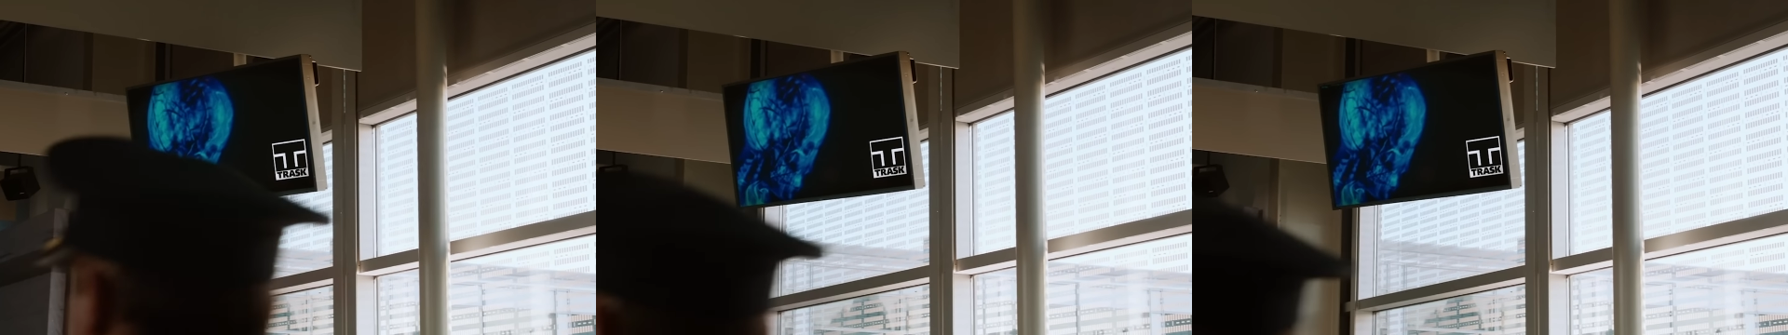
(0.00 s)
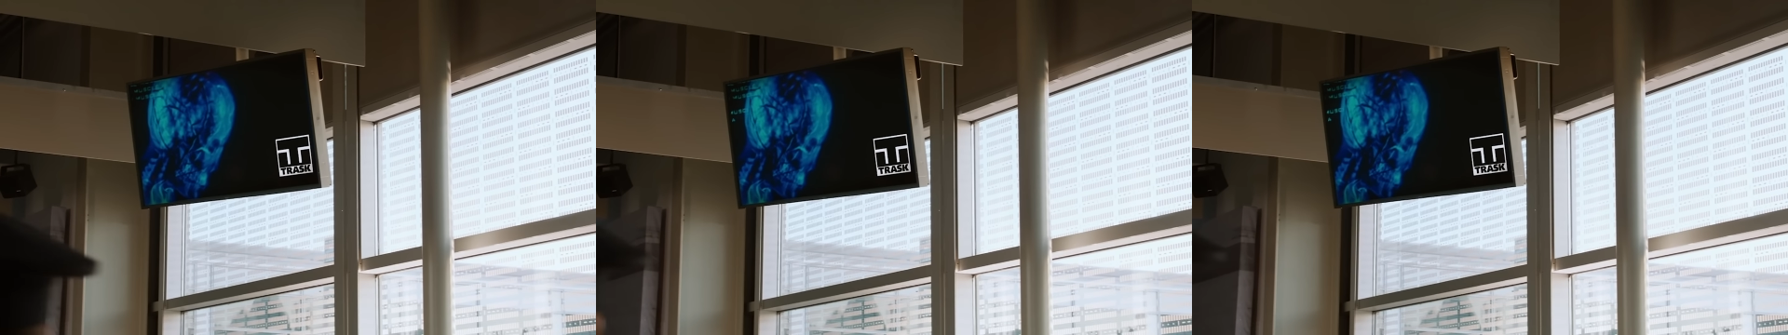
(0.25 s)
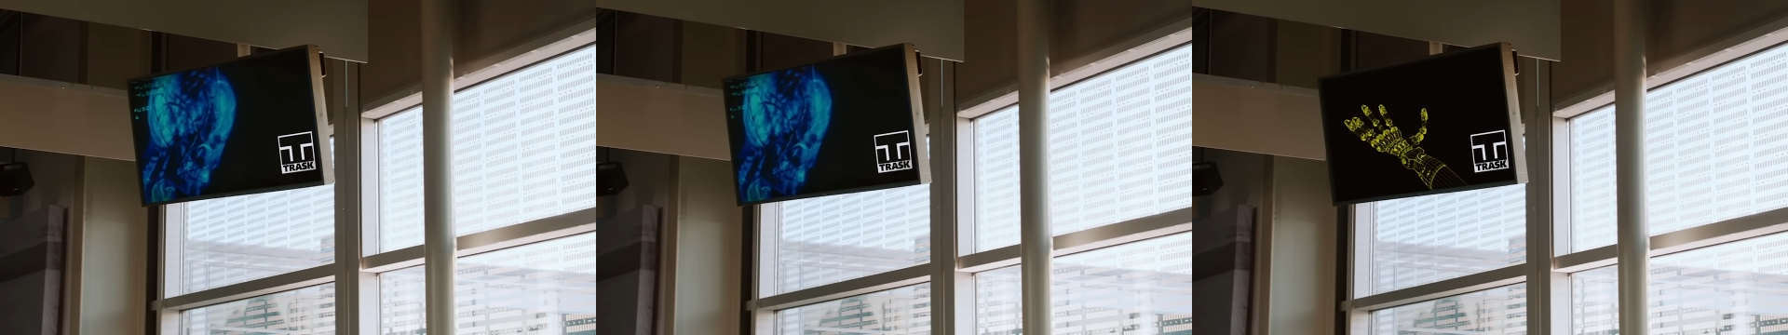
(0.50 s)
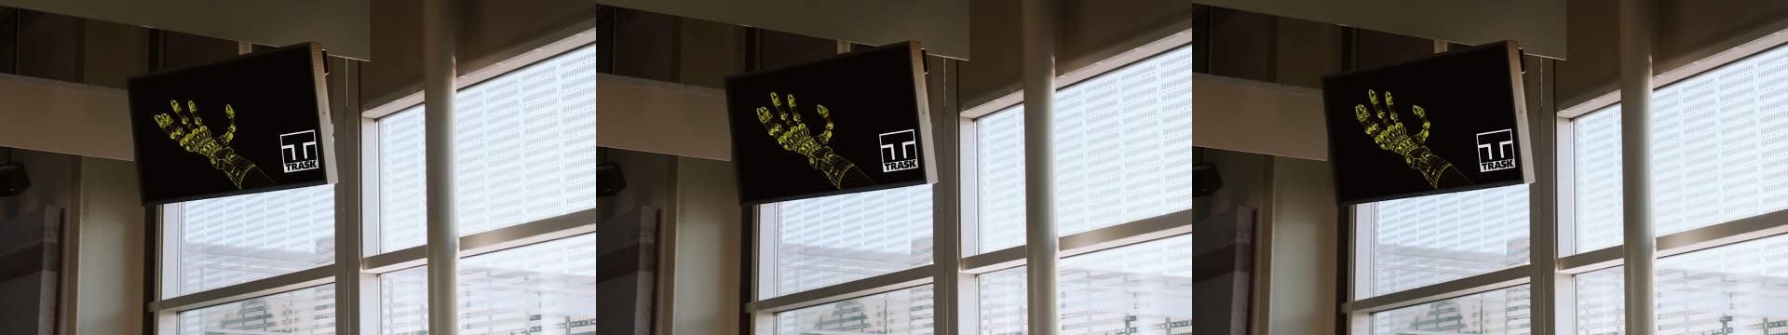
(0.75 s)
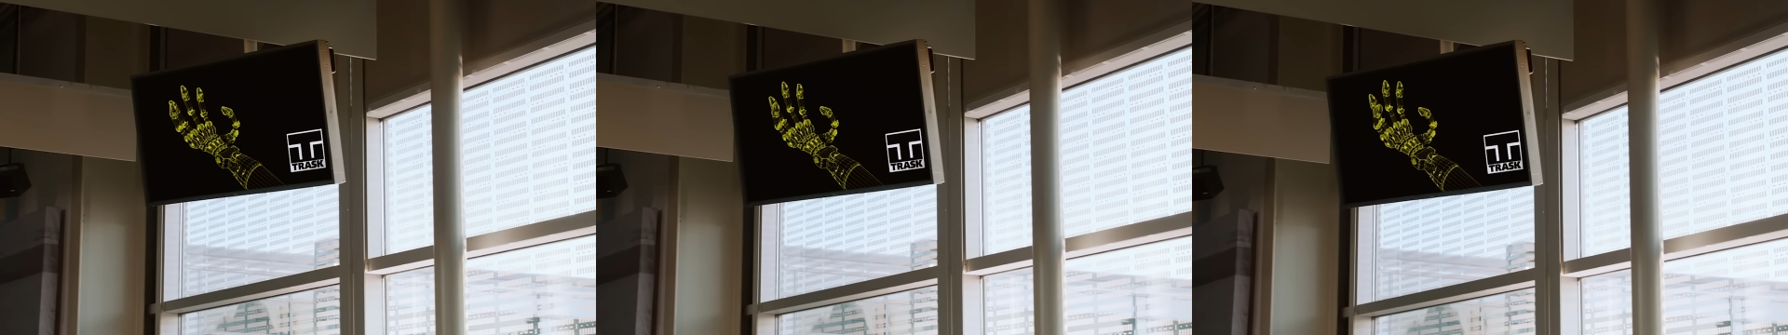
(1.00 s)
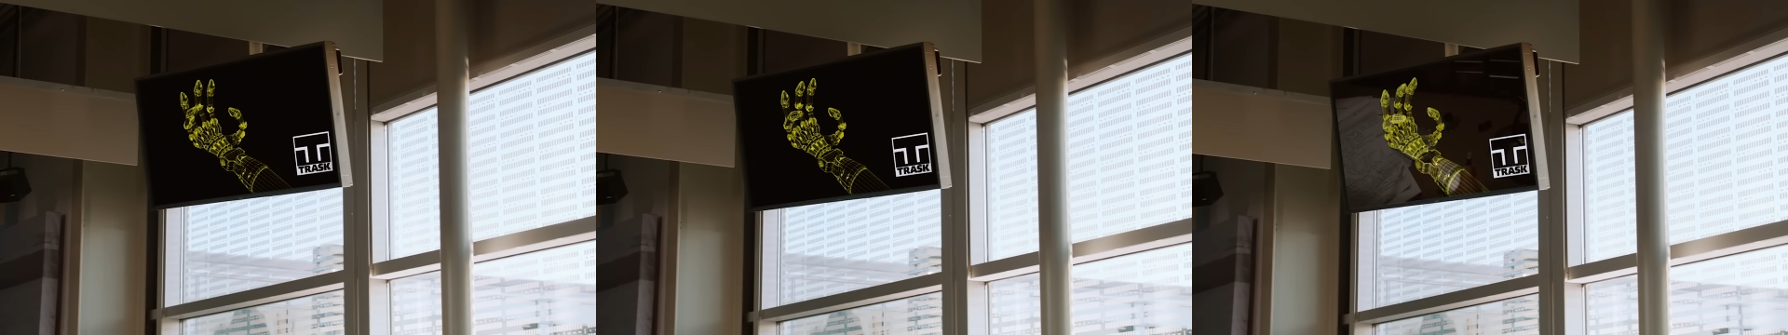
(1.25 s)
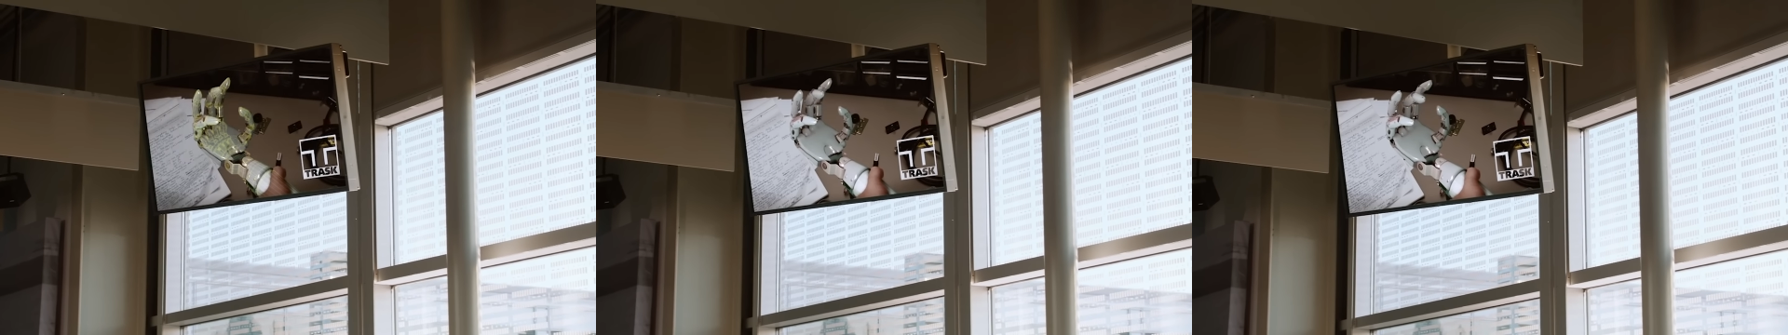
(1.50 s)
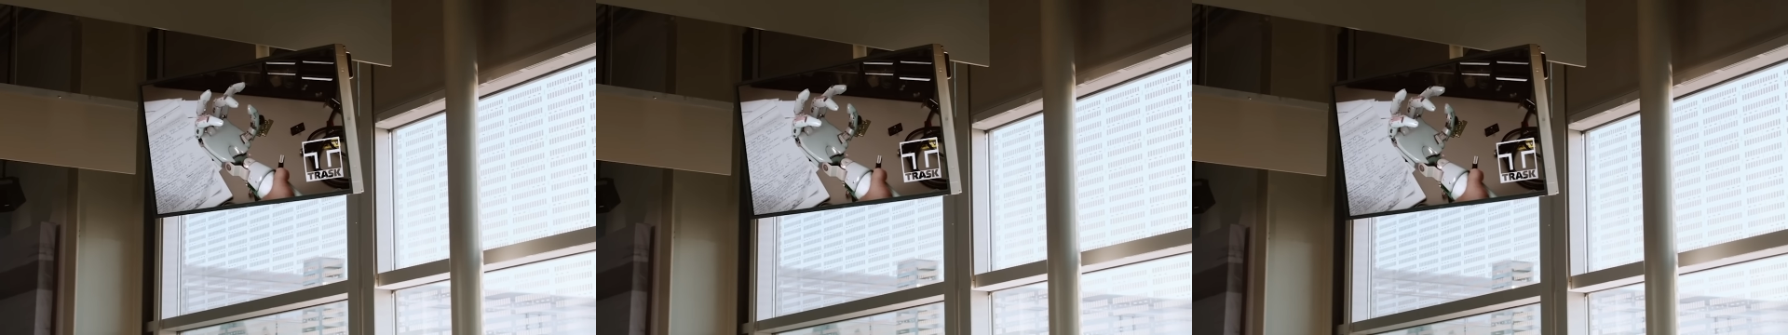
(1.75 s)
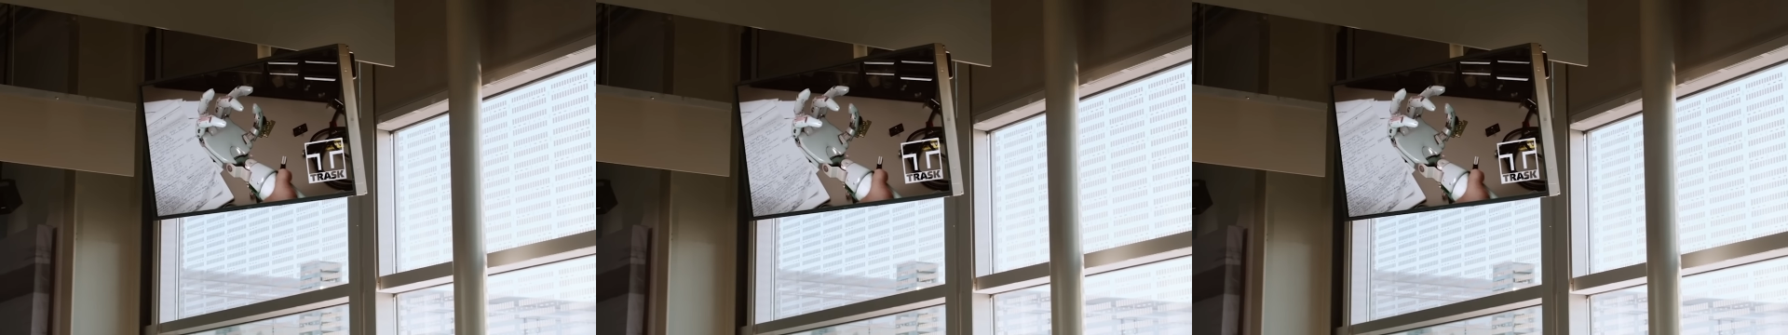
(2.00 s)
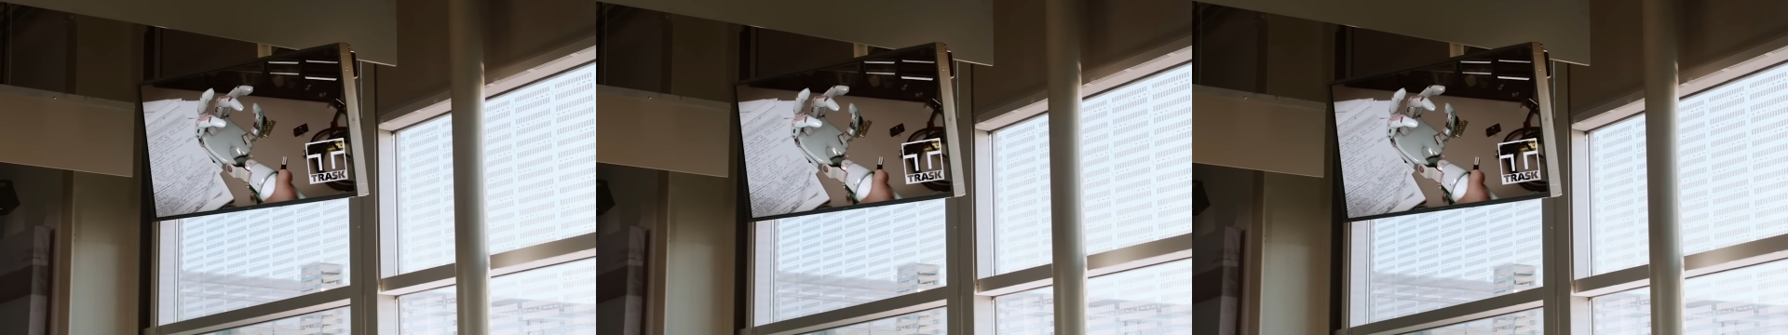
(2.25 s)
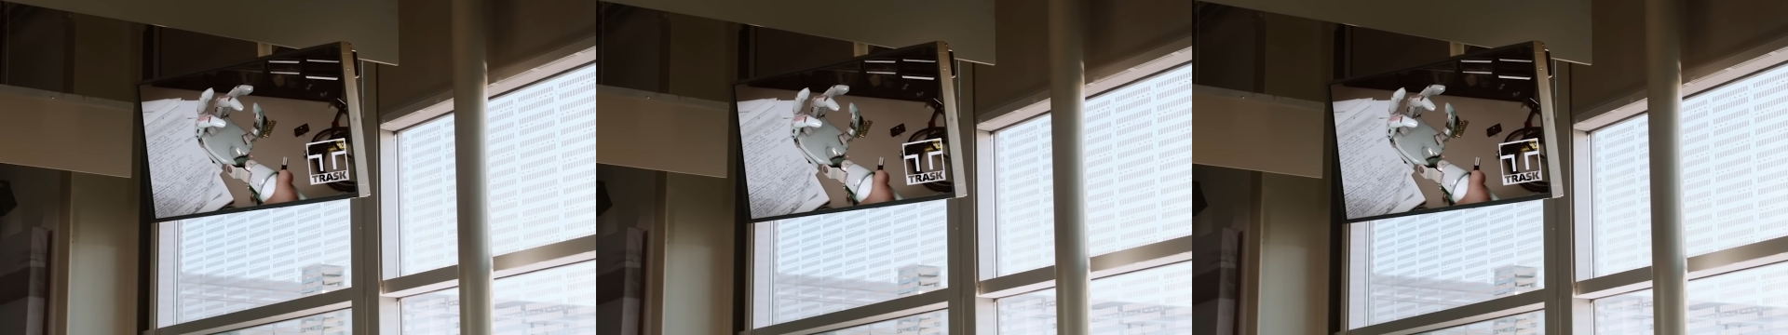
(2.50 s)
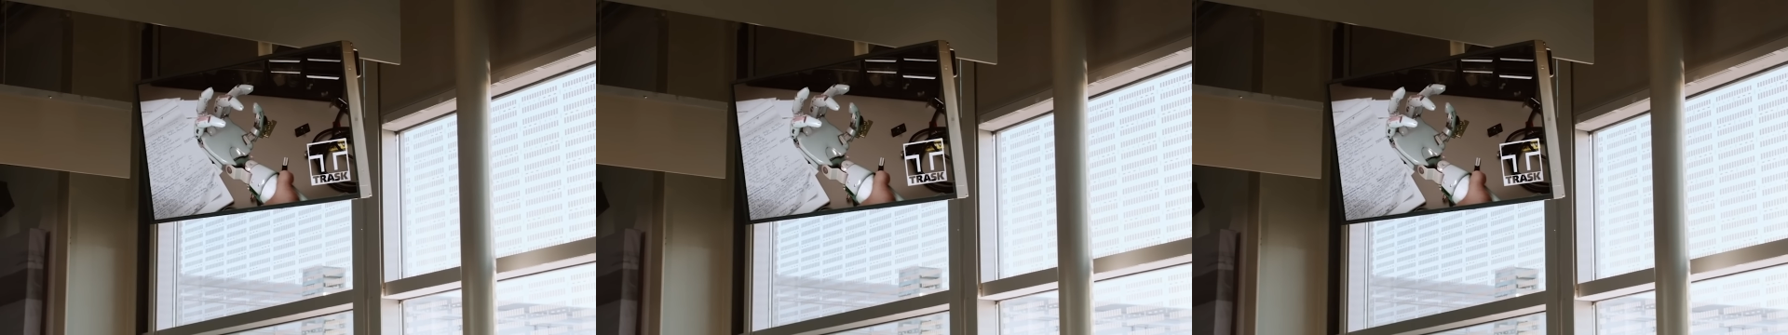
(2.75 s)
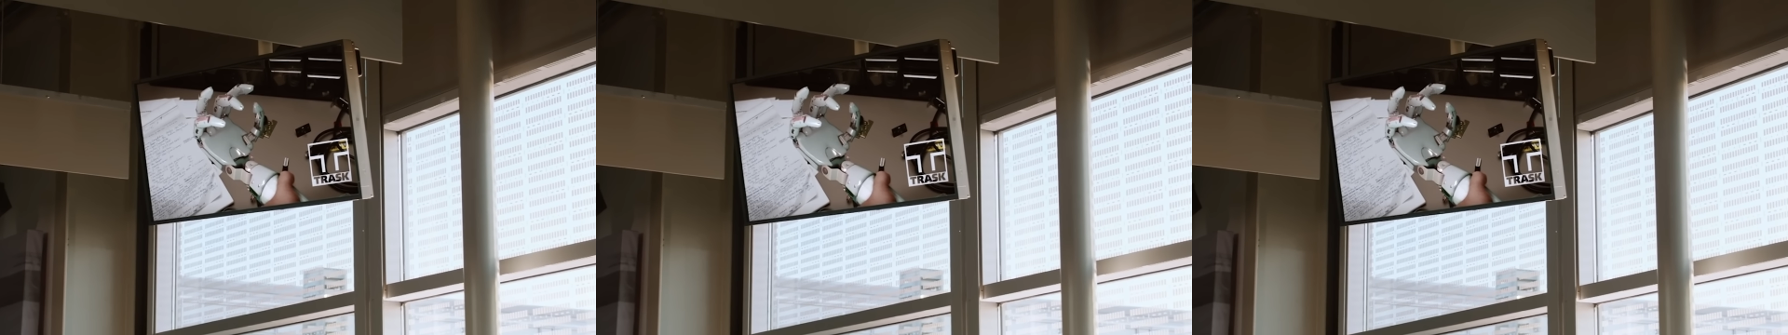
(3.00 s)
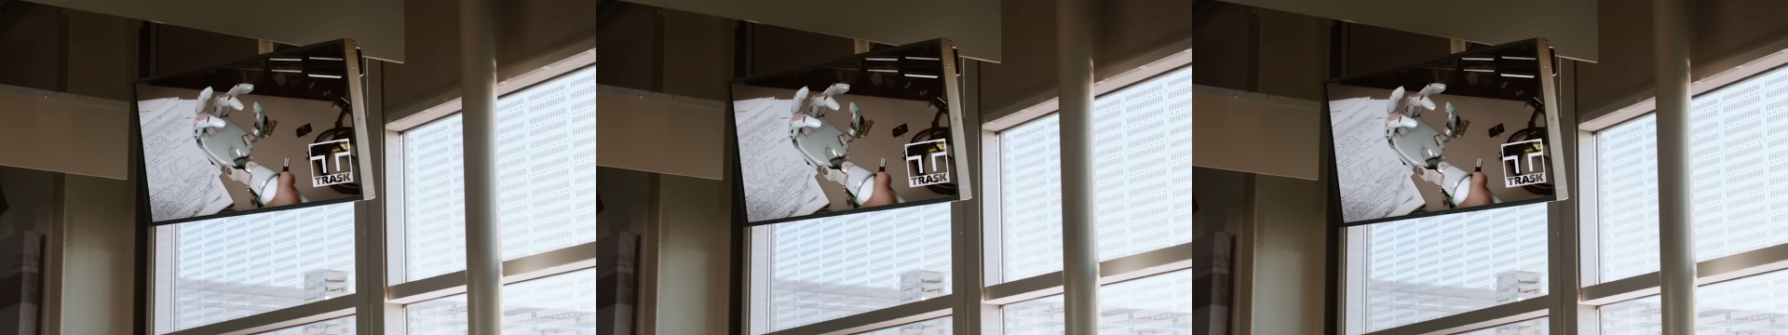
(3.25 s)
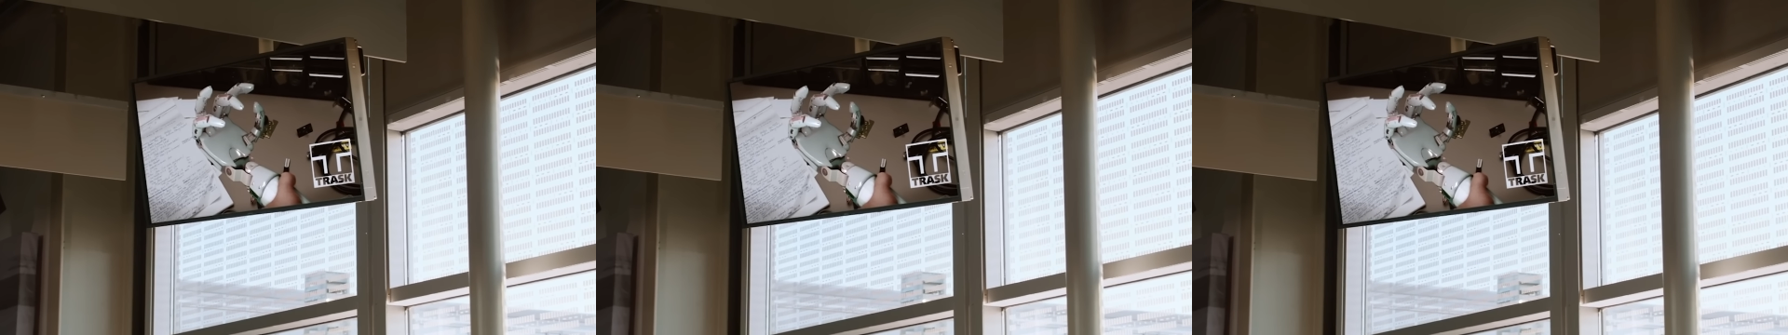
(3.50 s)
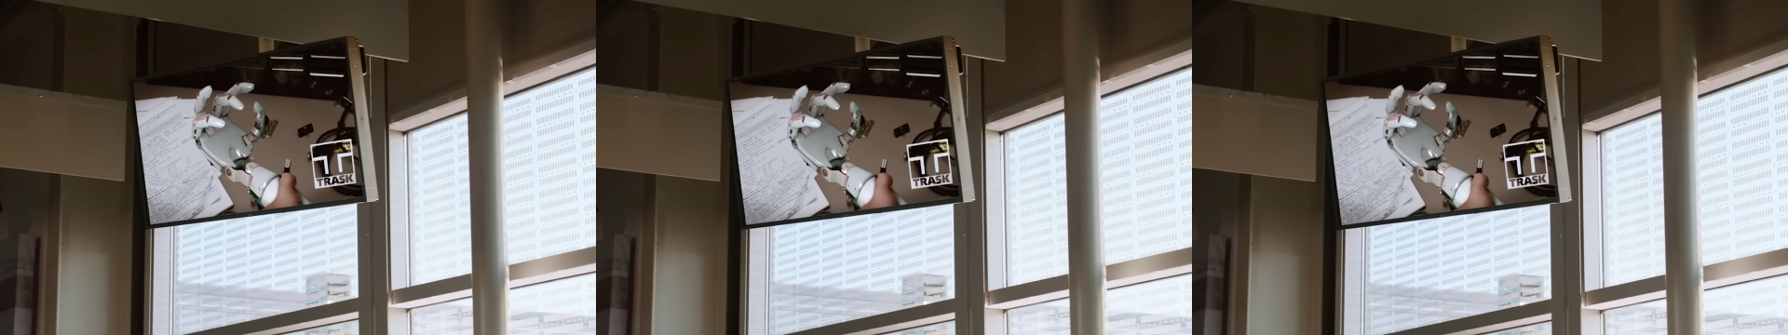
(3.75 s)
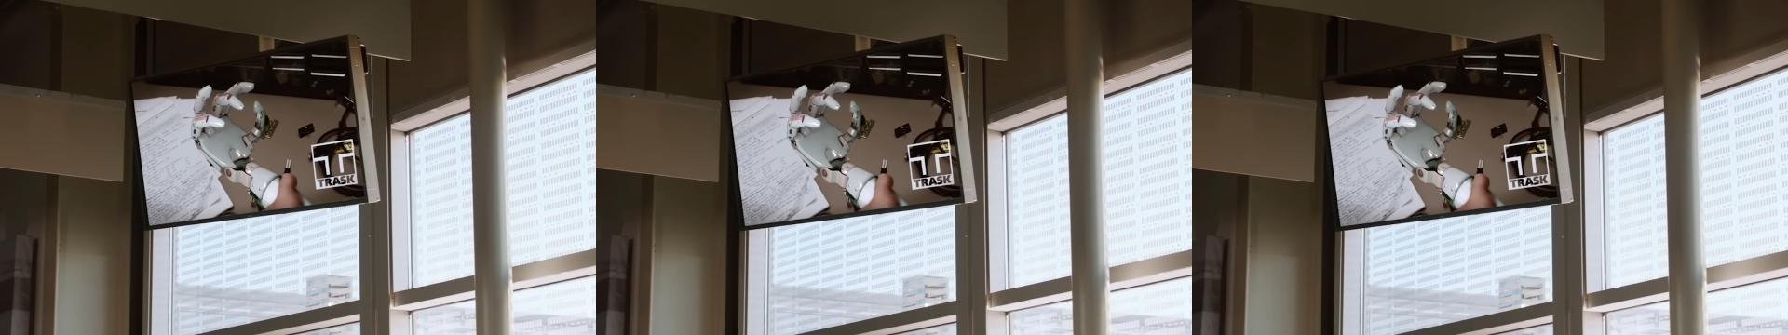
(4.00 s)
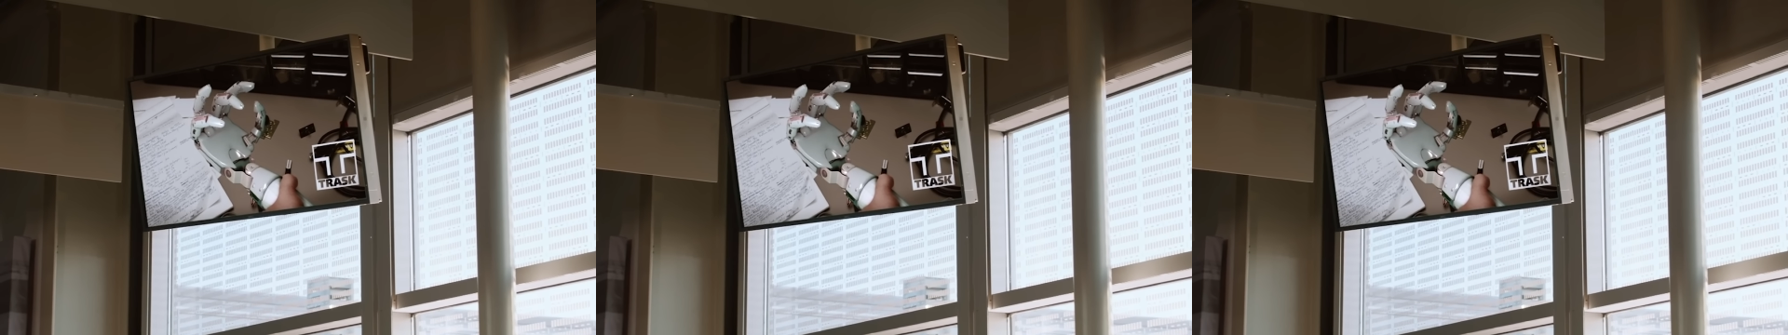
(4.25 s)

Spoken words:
Nobody's mouth can be seen.